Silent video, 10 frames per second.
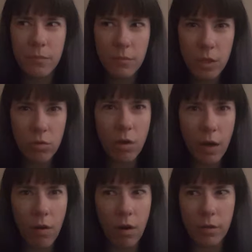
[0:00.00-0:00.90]
you know
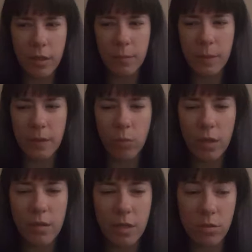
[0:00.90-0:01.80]
how hard it can be
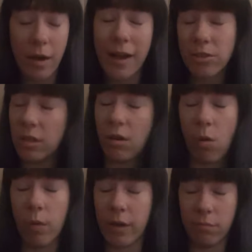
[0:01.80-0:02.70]
when things are actually
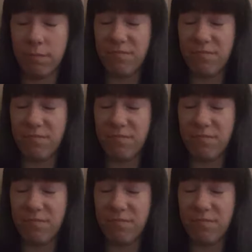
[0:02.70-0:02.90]
going